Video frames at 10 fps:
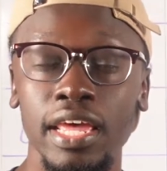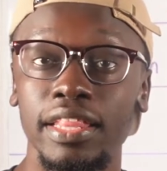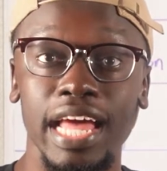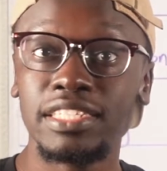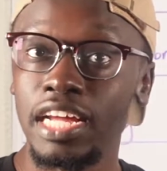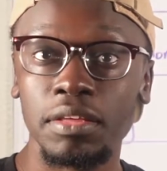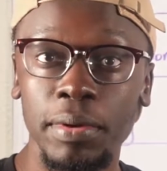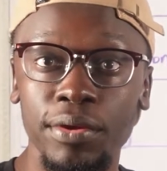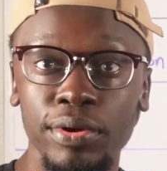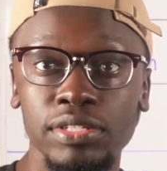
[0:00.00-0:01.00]
That's not the
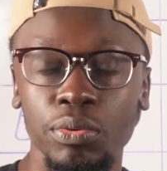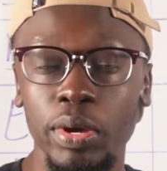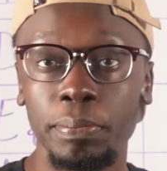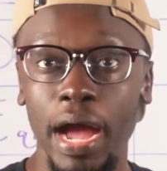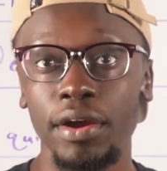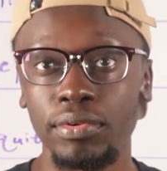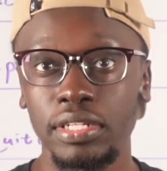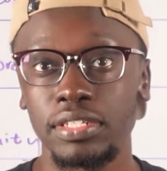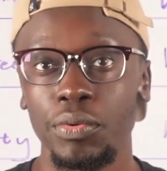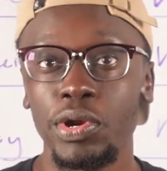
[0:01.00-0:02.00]
main reason we buy real
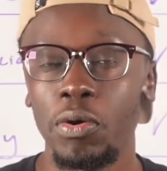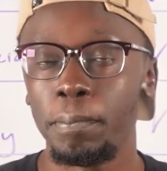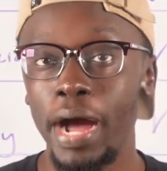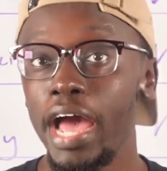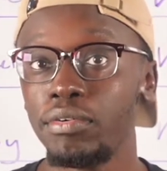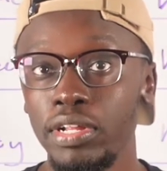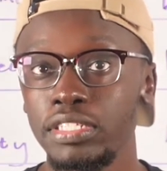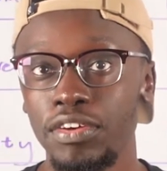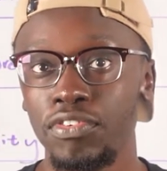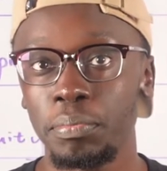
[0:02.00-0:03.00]
estate. We don't buy real
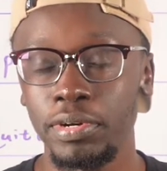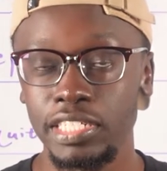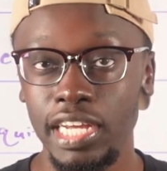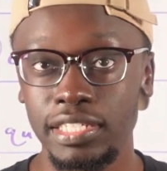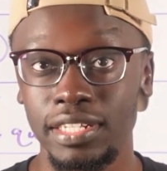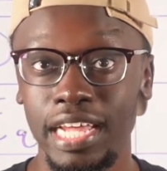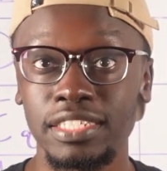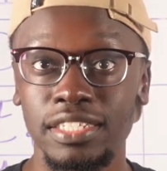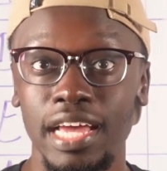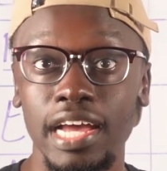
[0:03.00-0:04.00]
estate for appreciation. That's
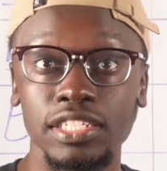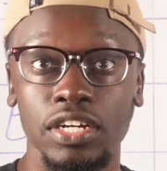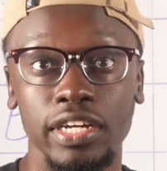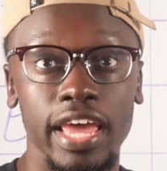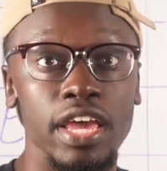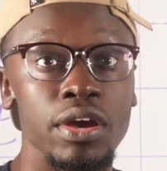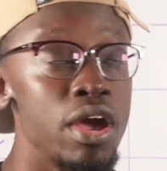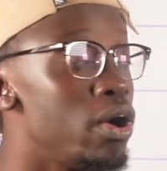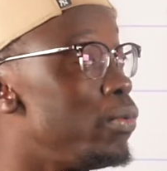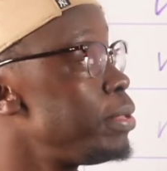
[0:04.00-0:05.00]
just icing on the cake. We